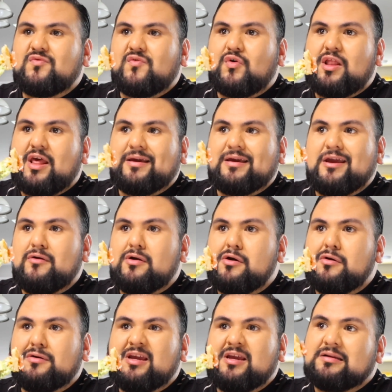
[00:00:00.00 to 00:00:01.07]
for like
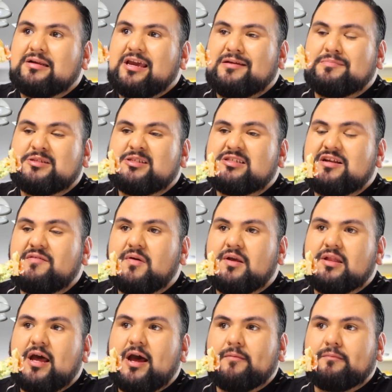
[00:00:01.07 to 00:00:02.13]
karaoke and games and stuff
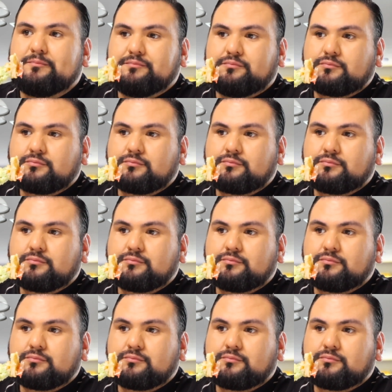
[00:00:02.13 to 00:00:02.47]
like that.